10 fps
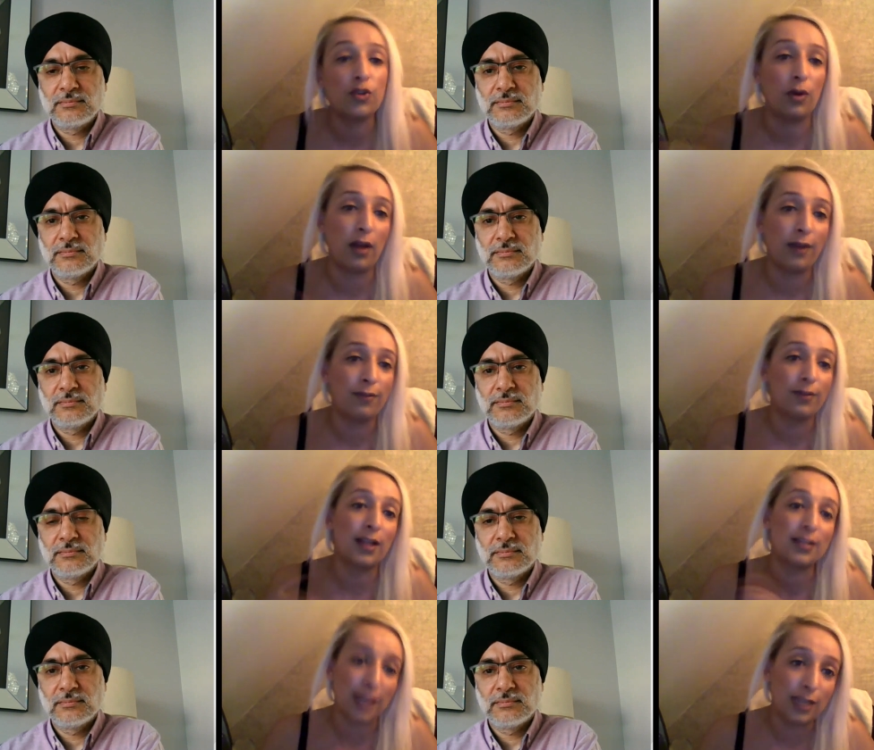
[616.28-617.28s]
Speaker 1: your life,
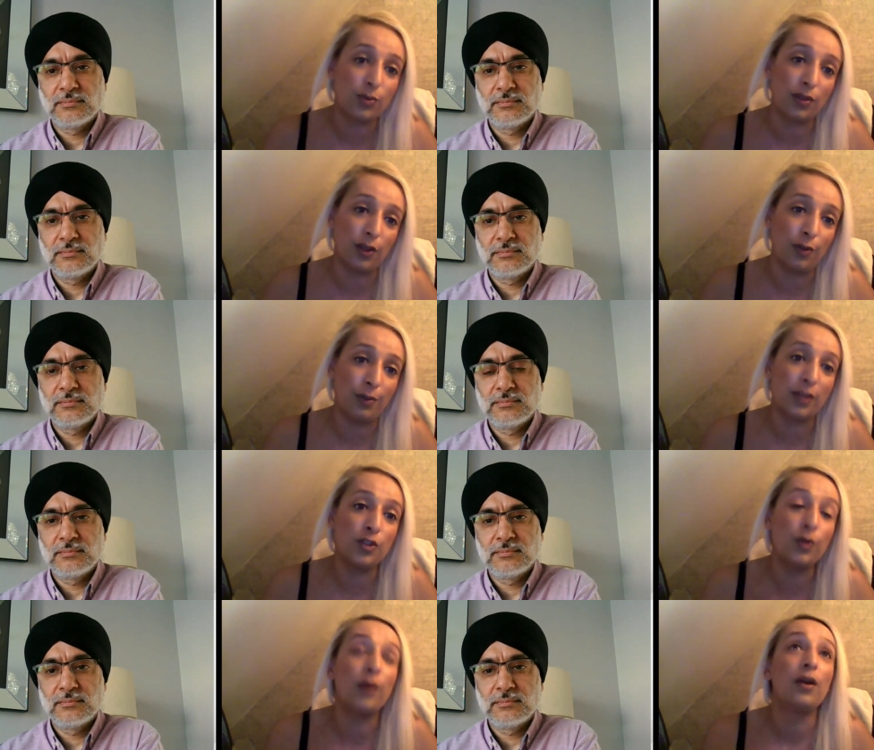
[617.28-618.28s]
that stays with you
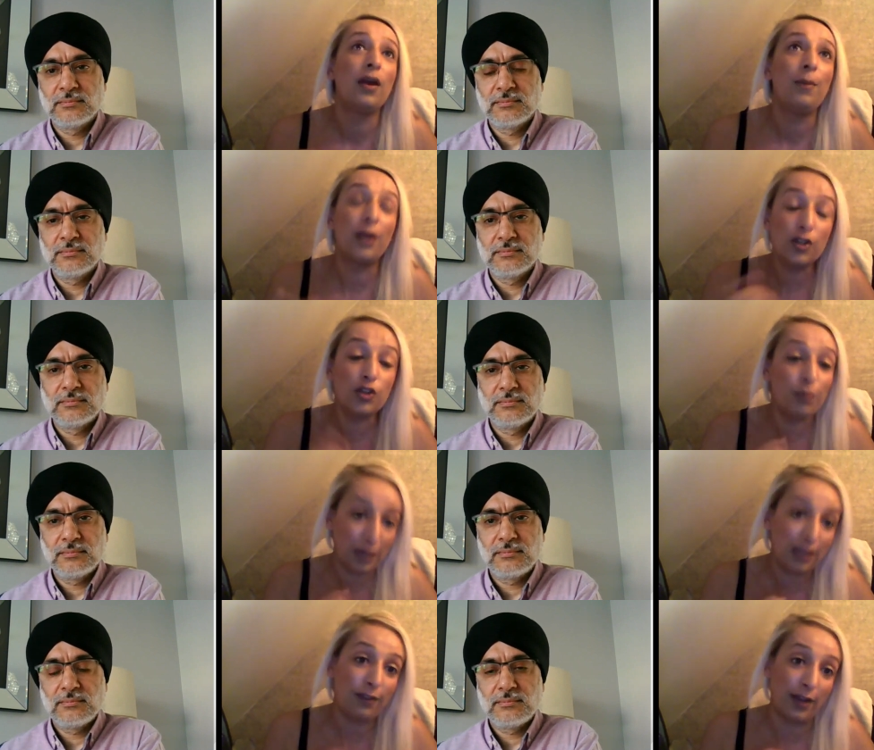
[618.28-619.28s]
because you because you
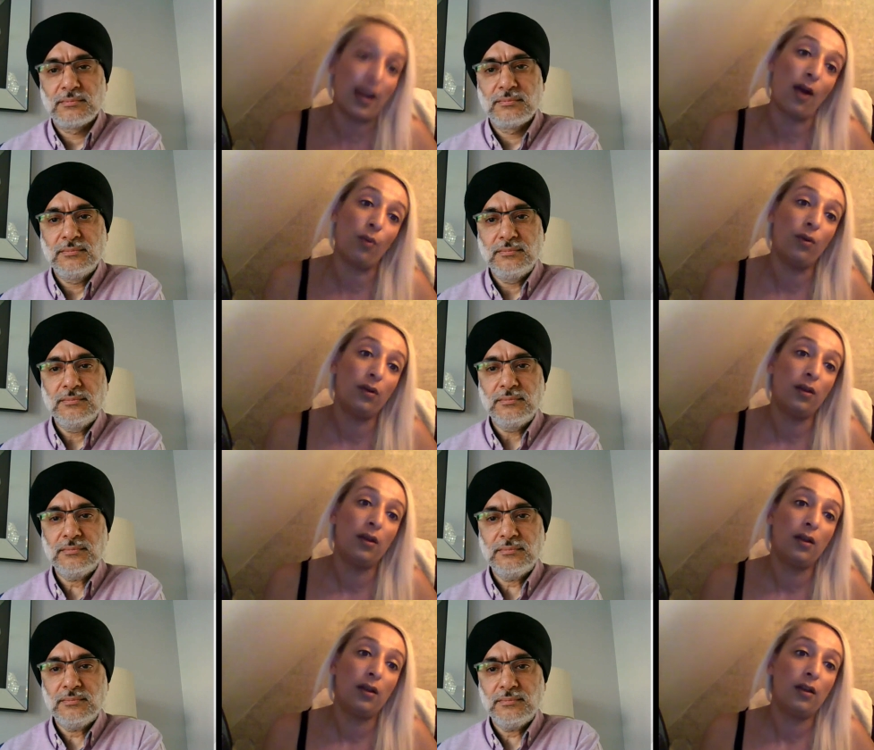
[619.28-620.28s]
believe it now.
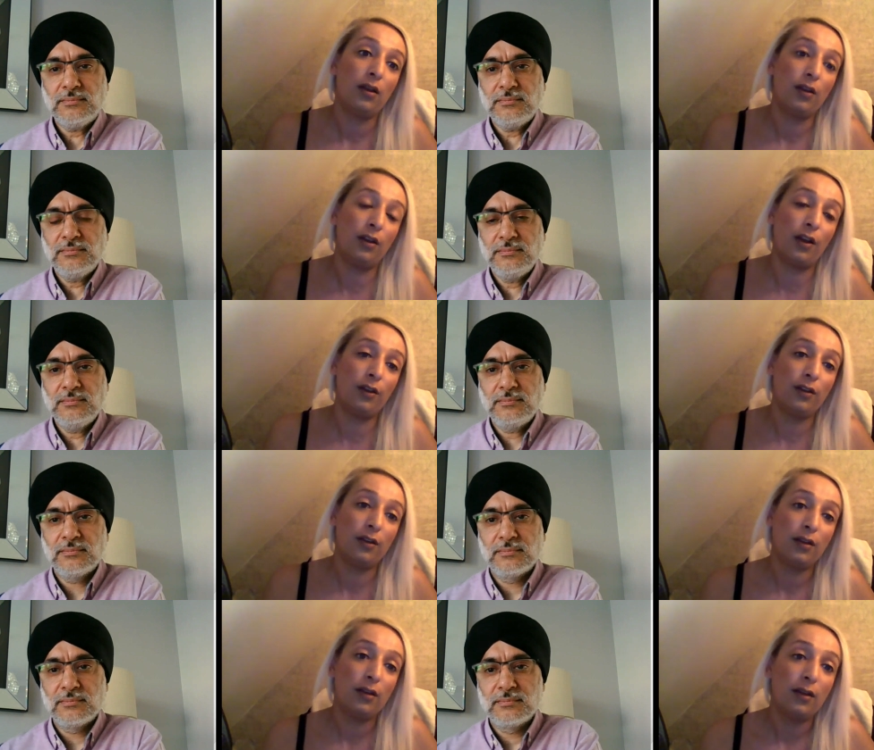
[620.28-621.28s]
You know?
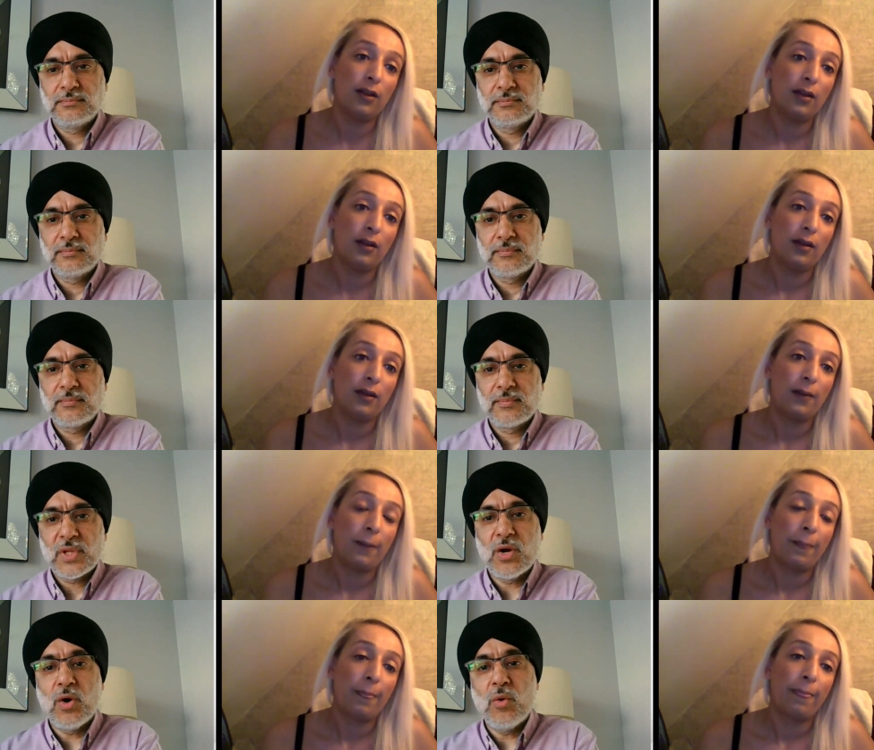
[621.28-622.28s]

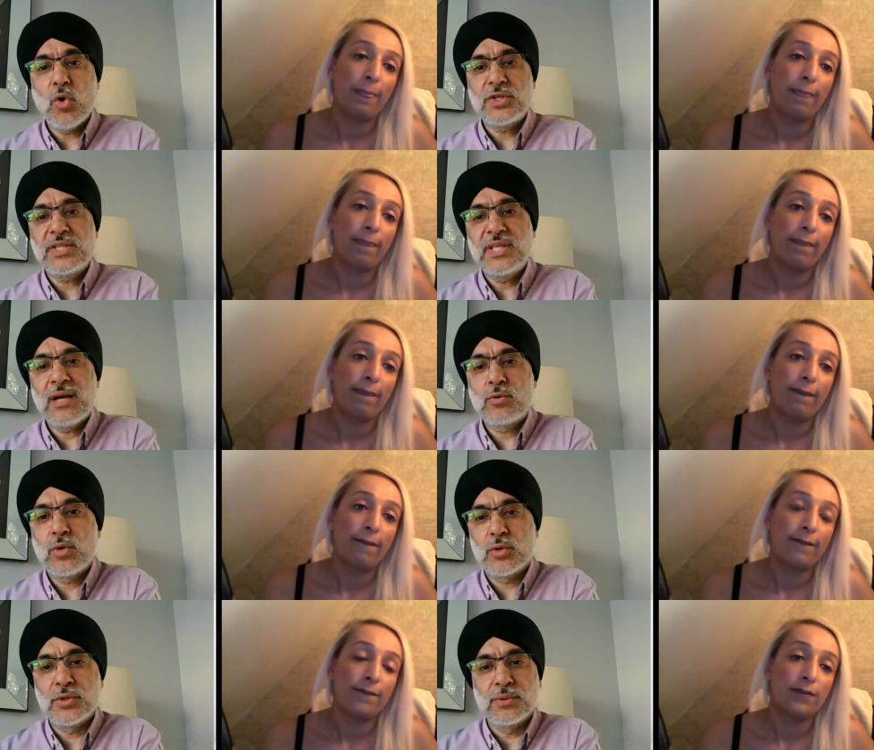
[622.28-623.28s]
Speaker 2: And what did the
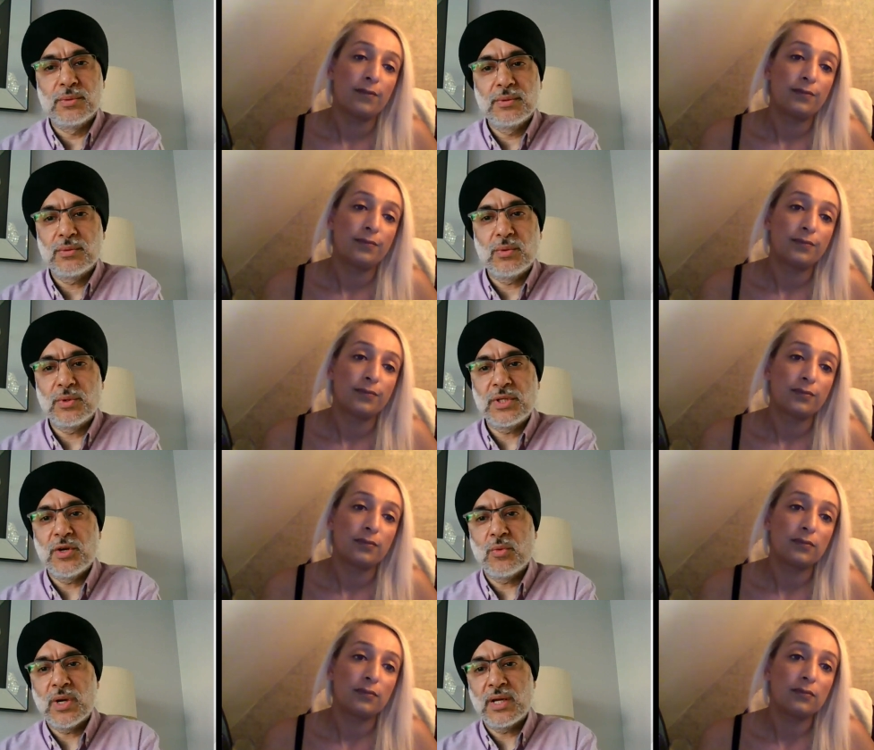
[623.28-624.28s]
alcohol do?
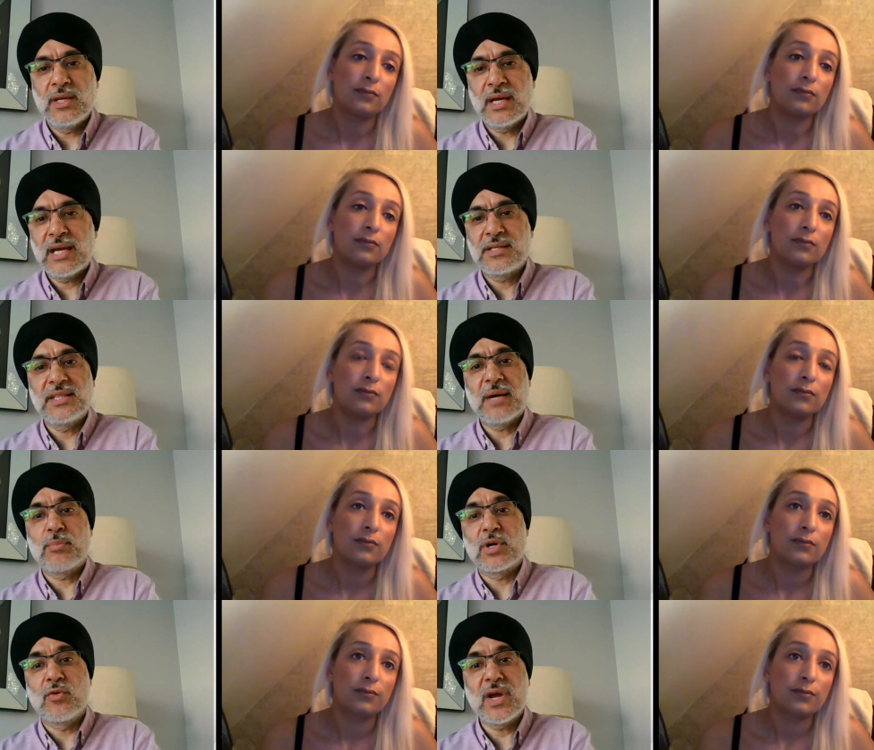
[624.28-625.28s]
You know, and how did
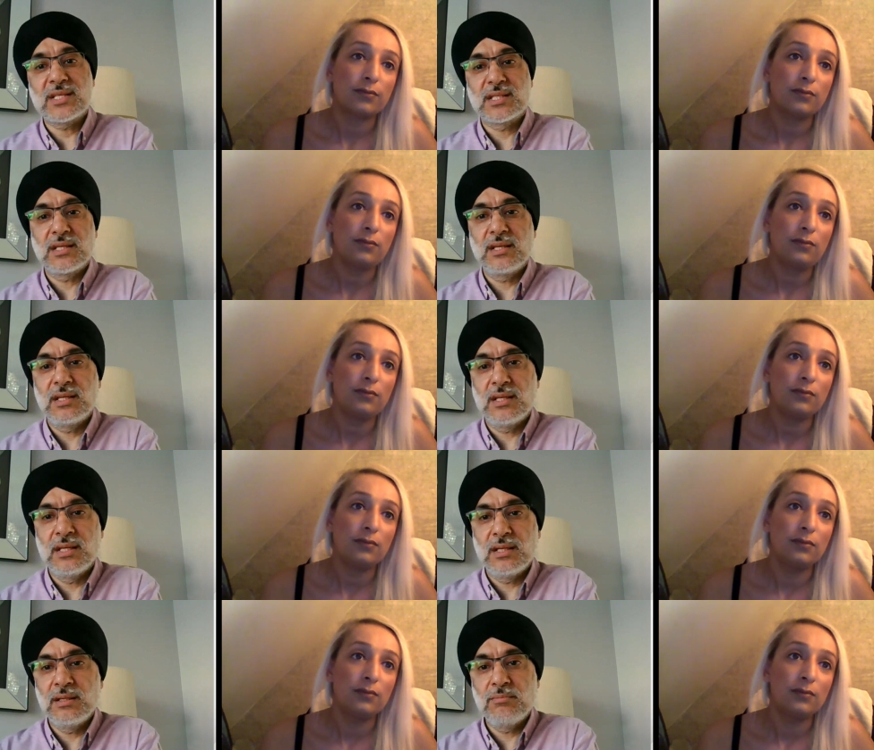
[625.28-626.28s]
that progress
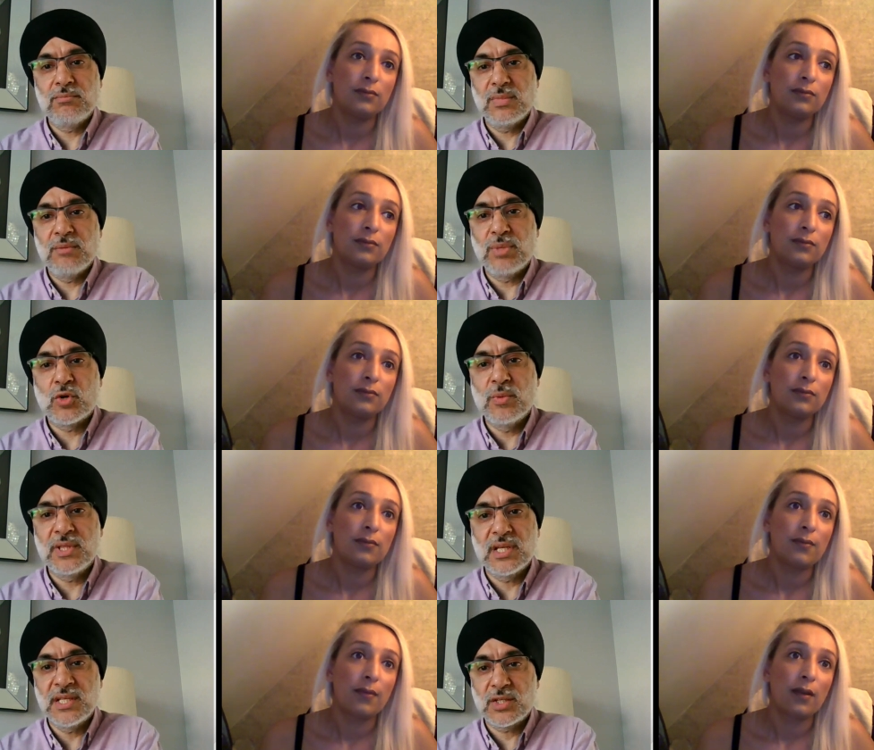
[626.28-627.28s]
in in
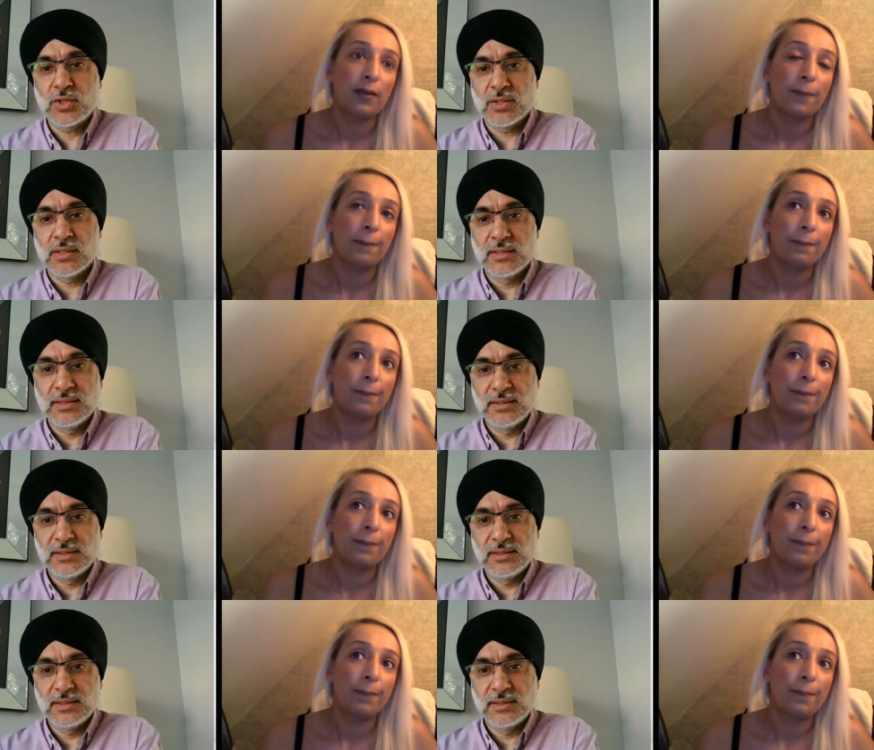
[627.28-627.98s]
becoming the addiction?